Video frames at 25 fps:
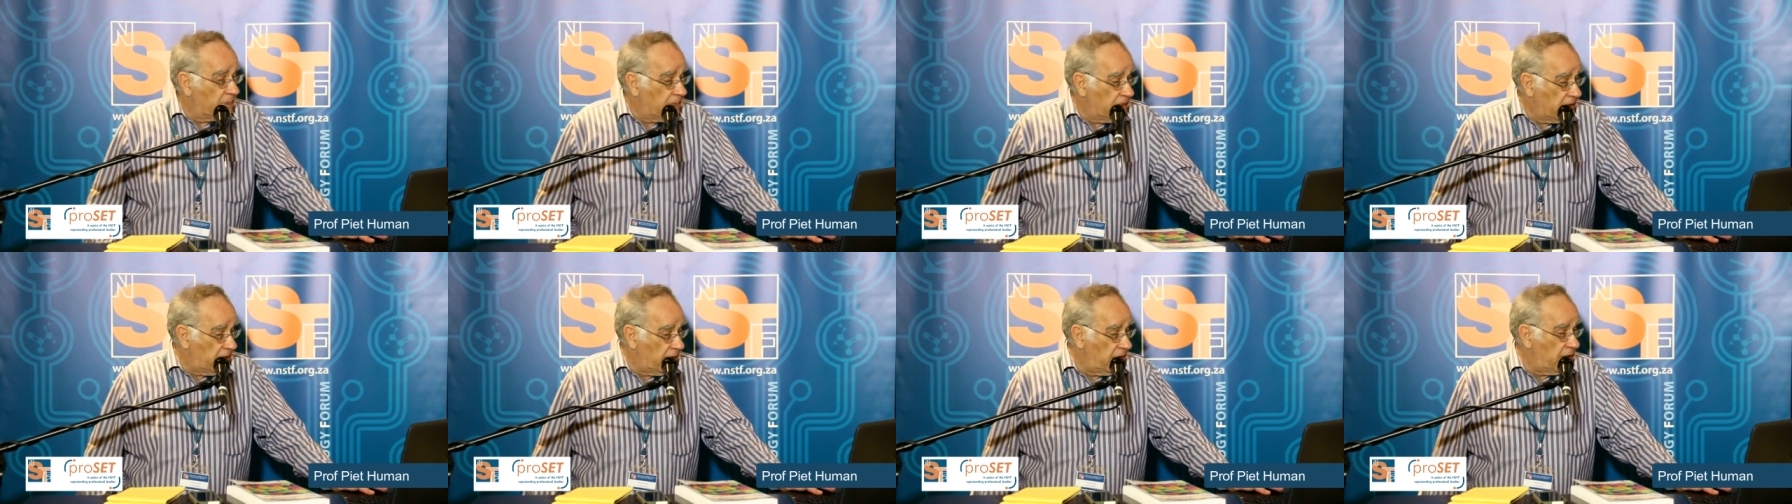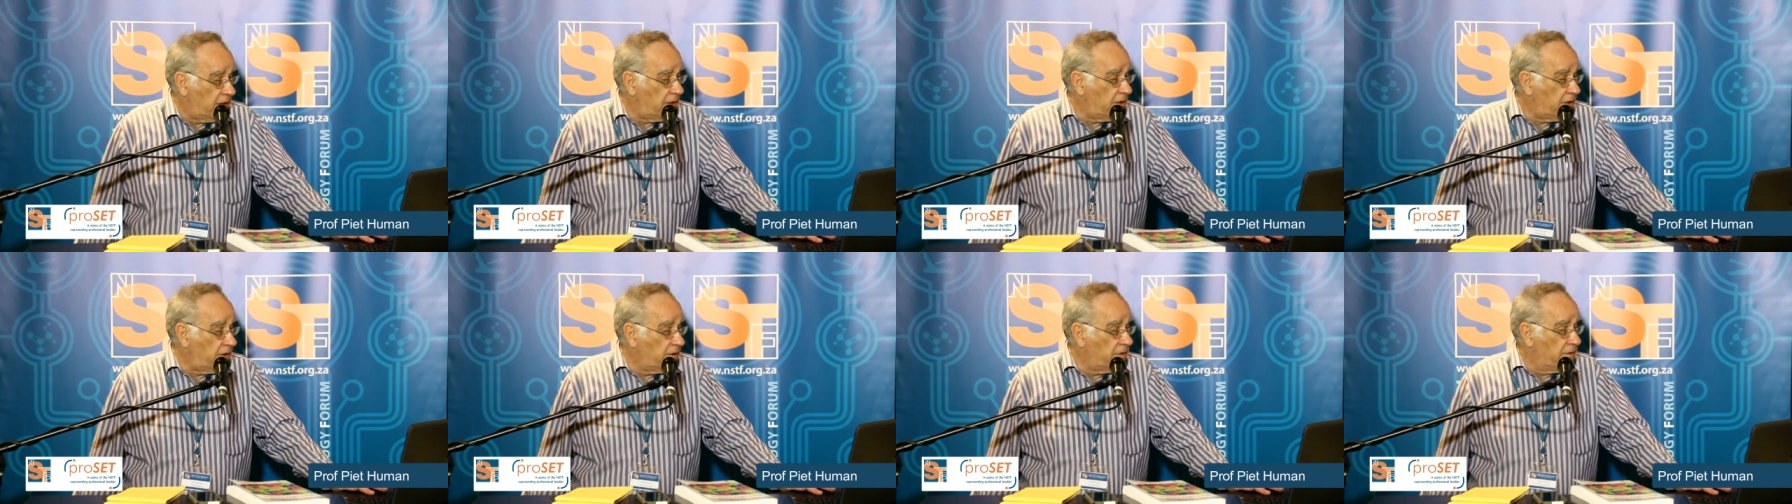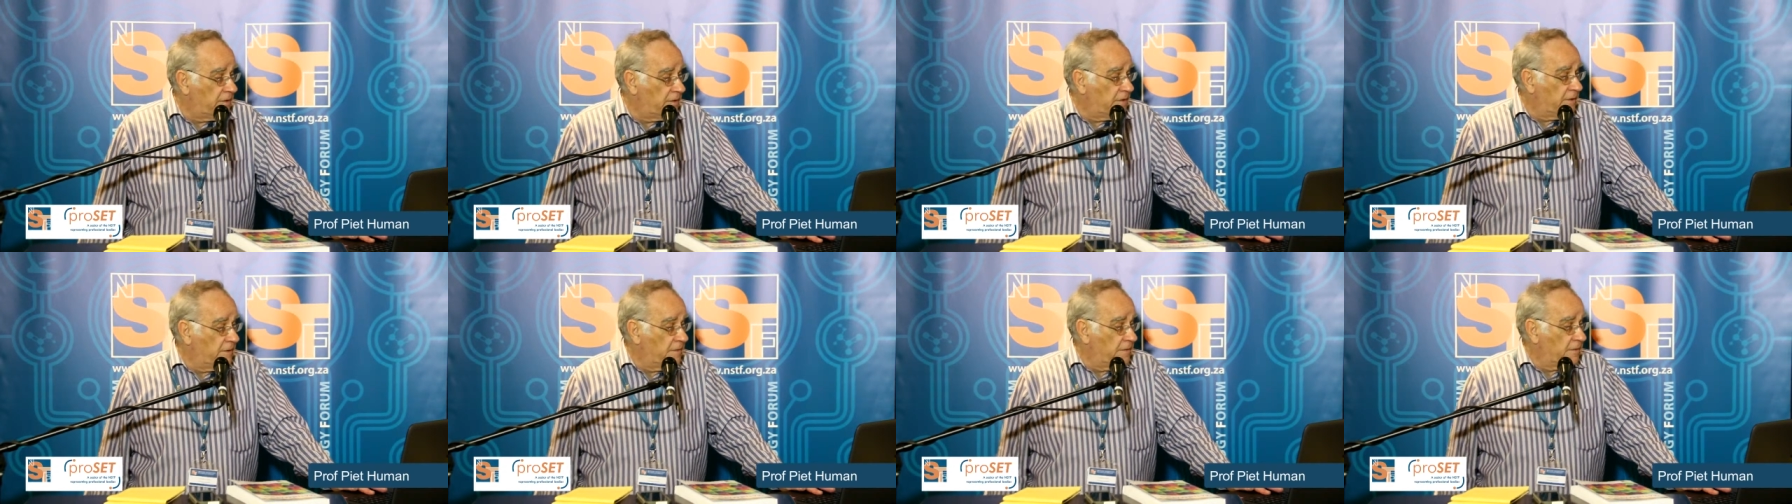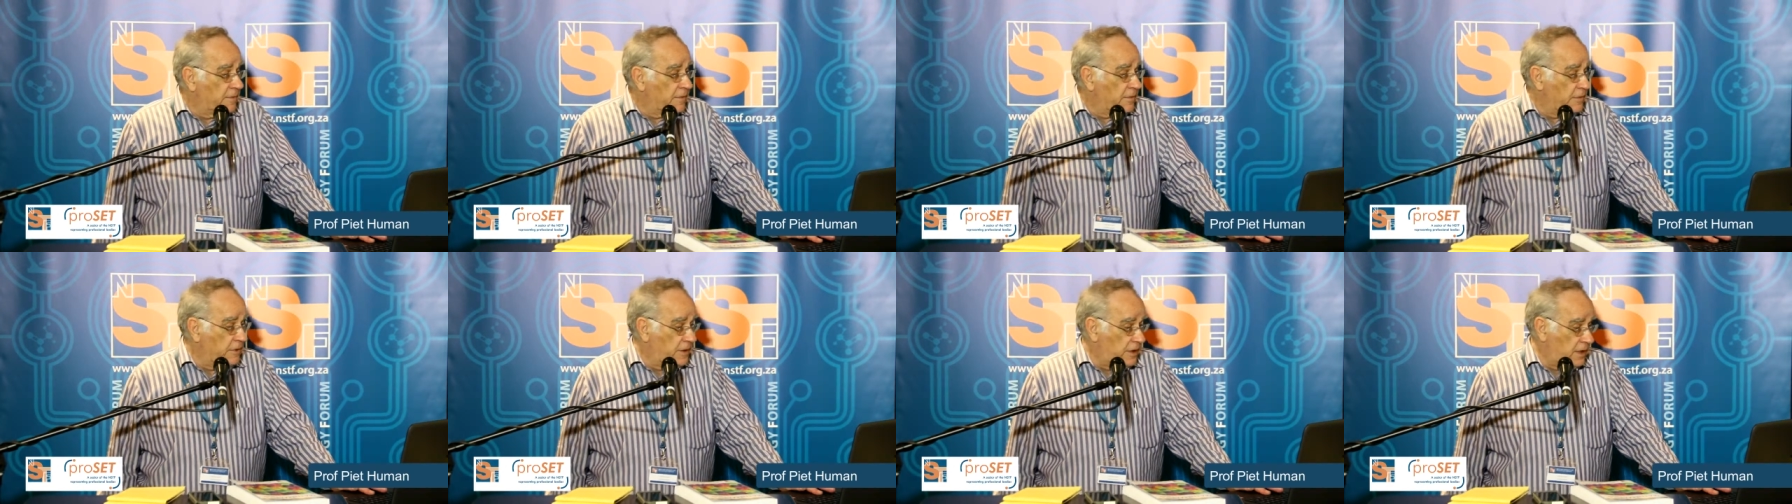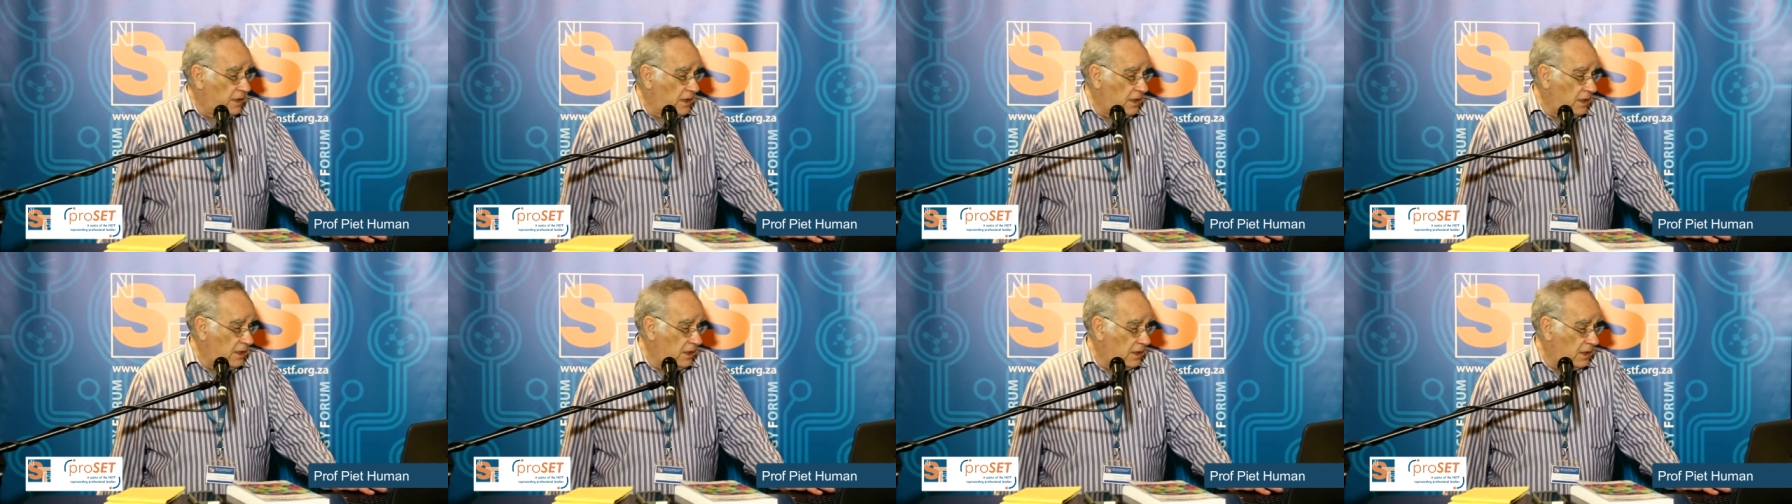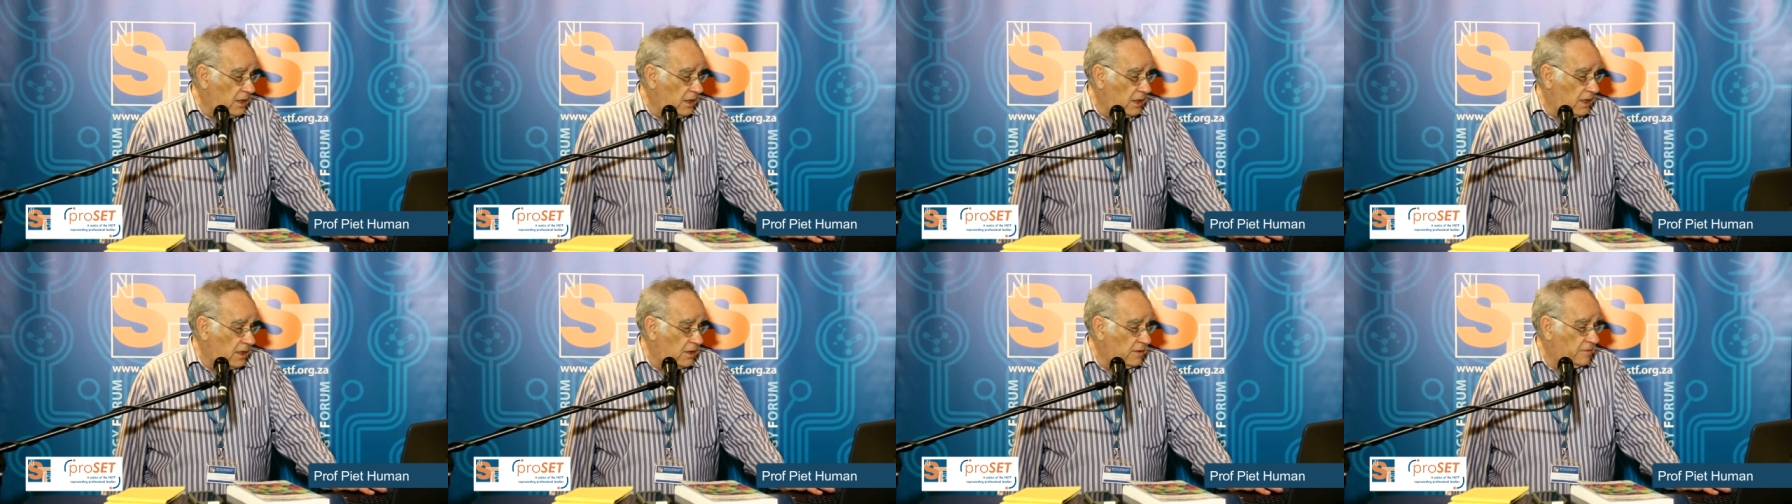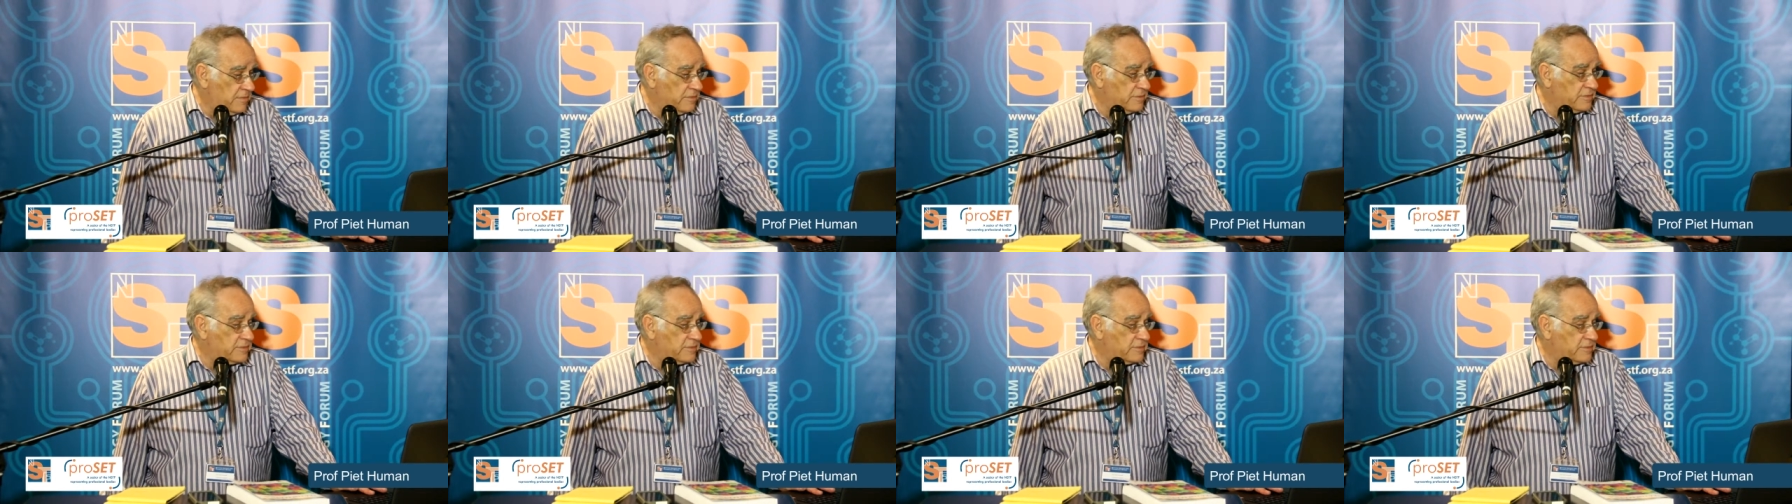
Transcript: The